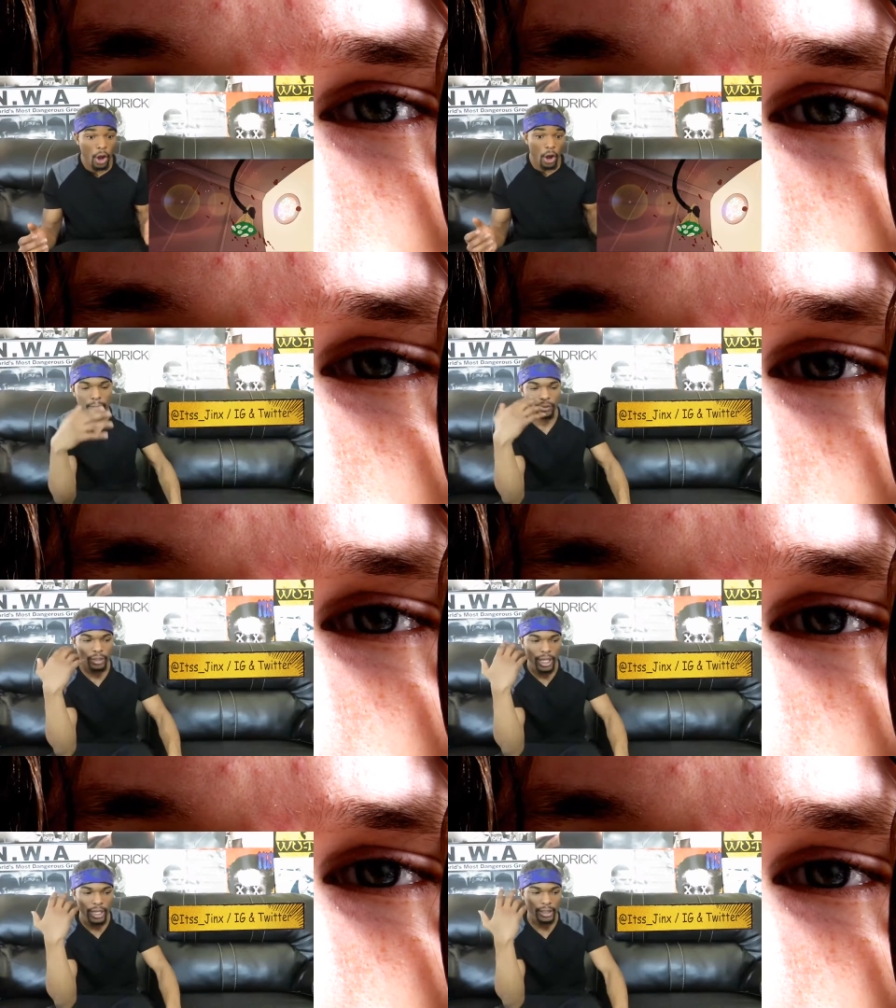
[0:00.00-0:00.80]
them.
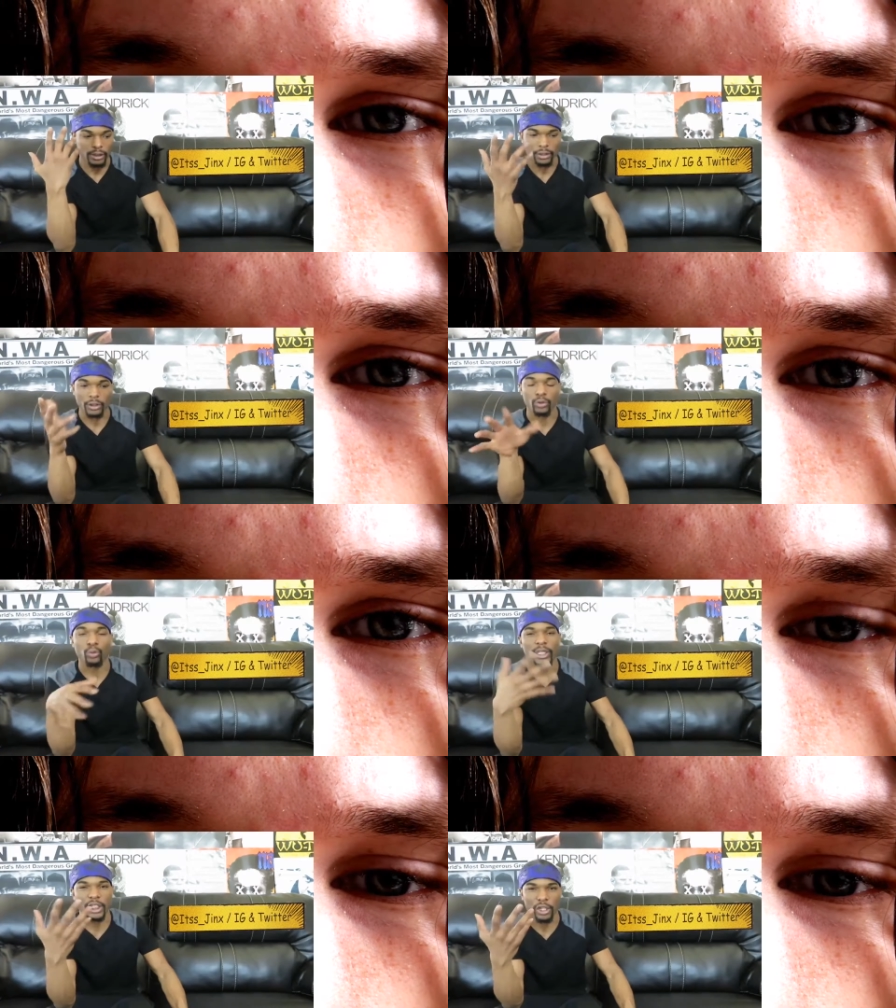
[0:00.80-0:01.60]
They can
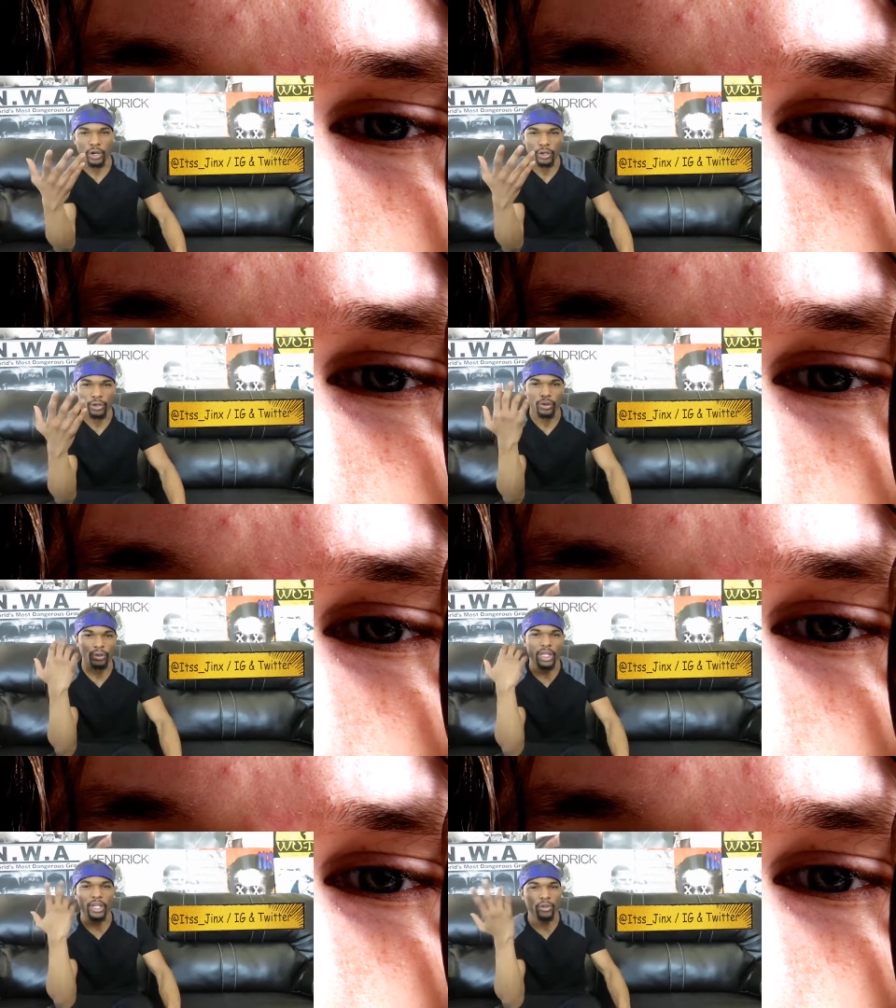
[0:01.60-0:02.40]
switch it on you.
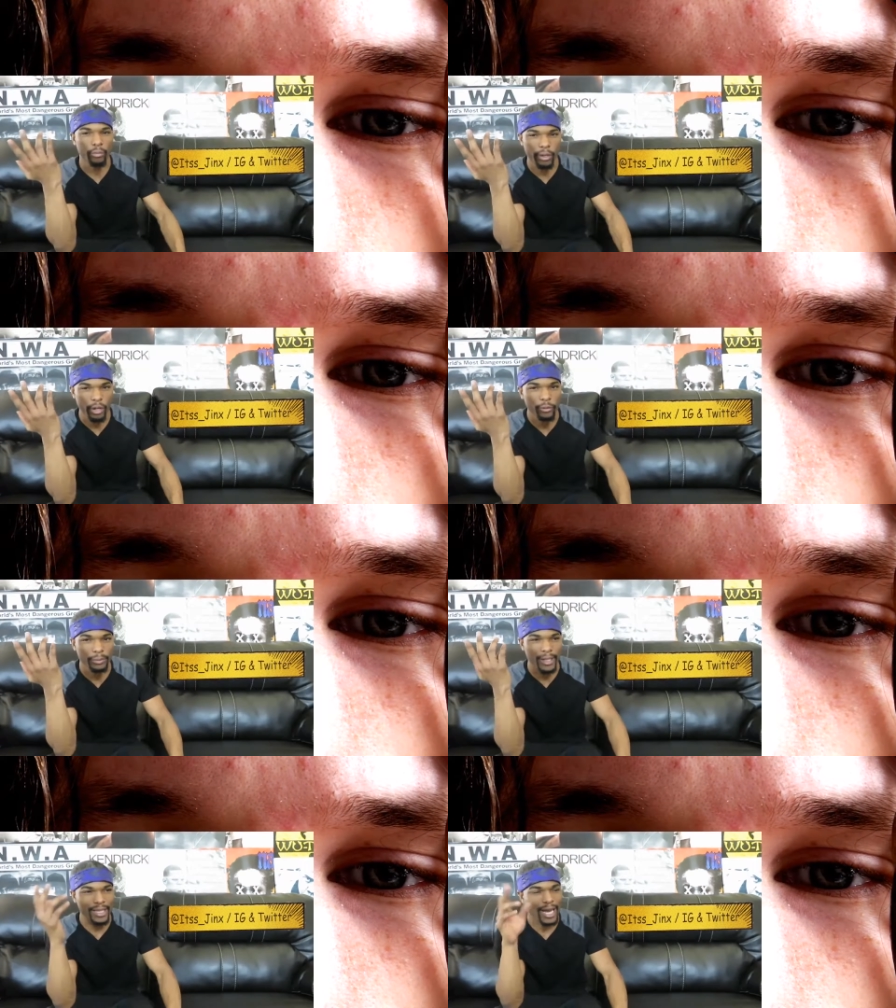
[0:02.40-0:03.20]
You think you know
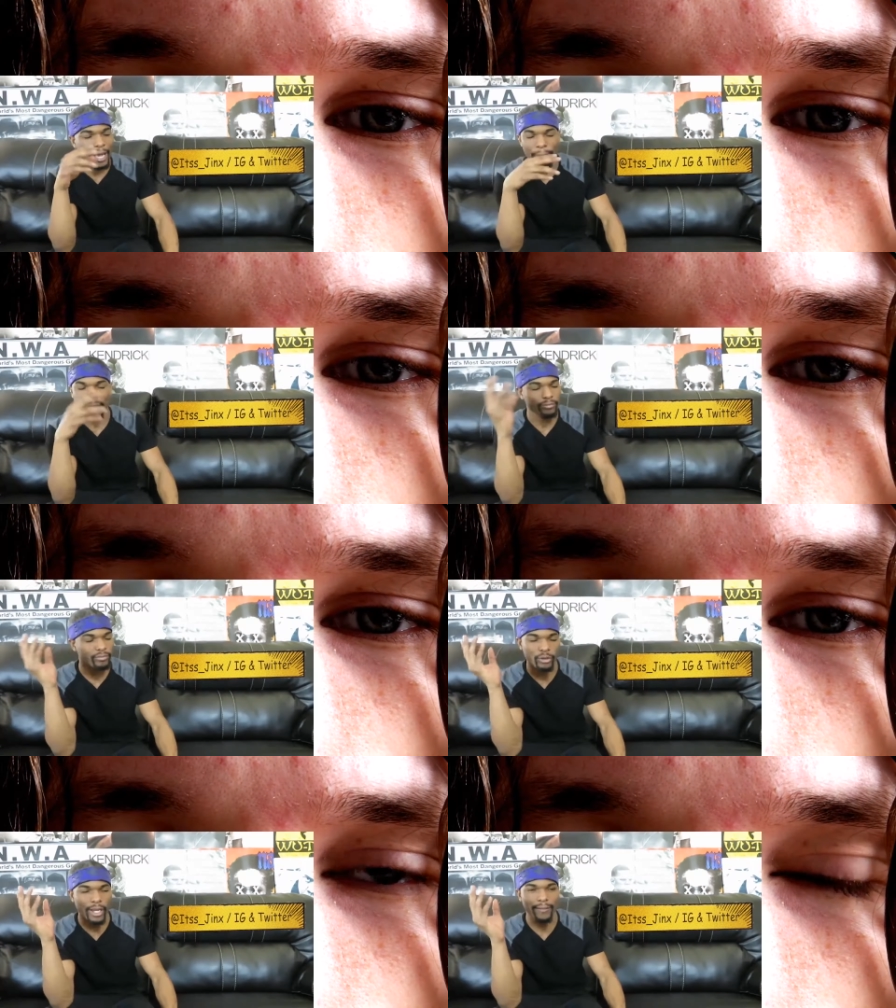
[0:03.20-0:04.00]
what's about to happen?
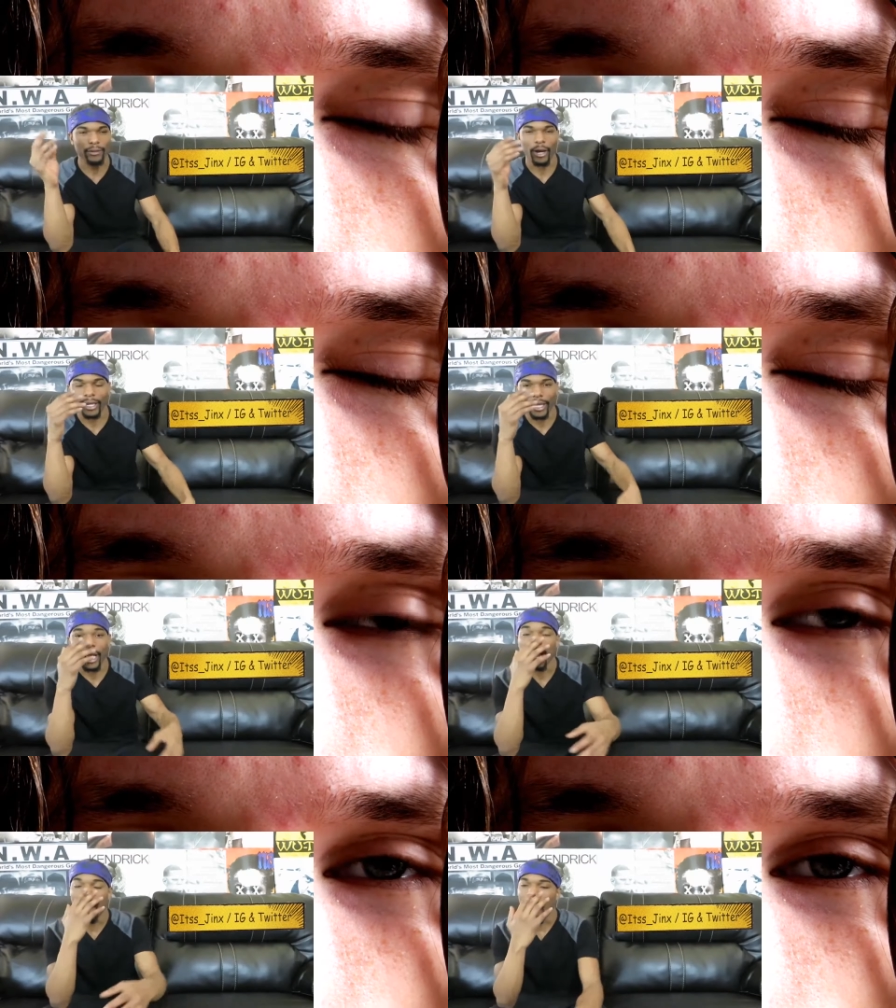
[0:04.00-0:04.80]
You have no
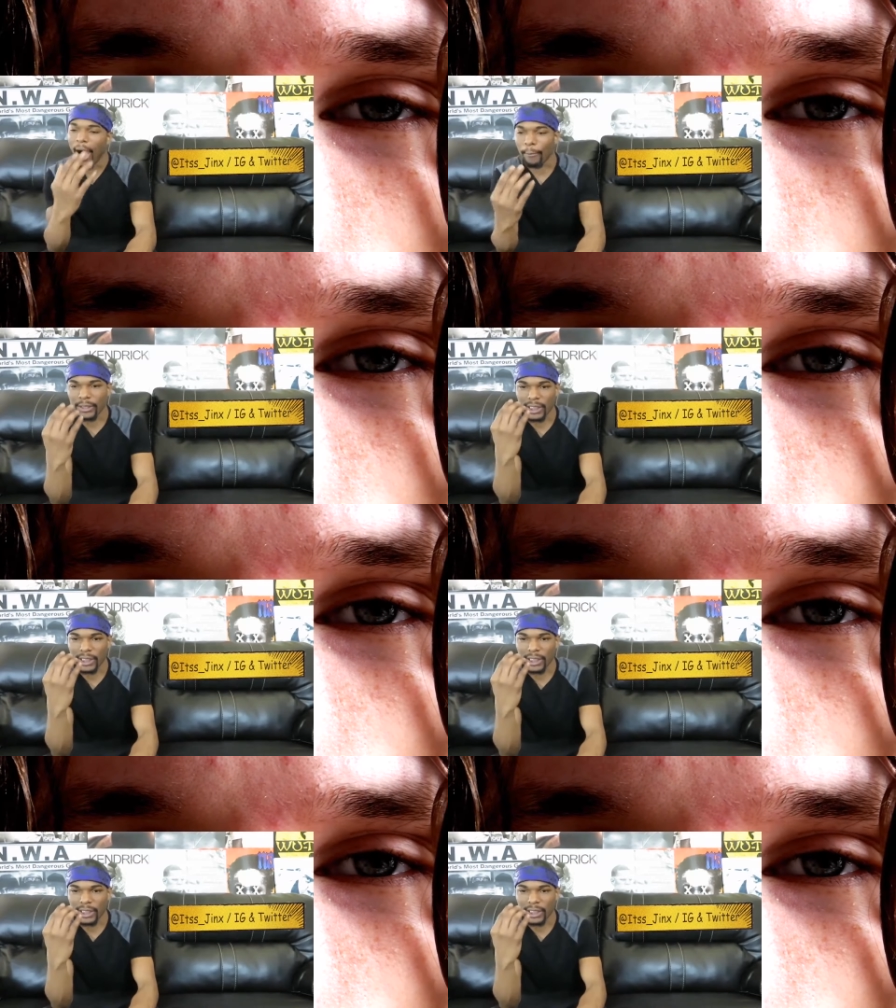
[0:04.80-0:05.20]
idea. I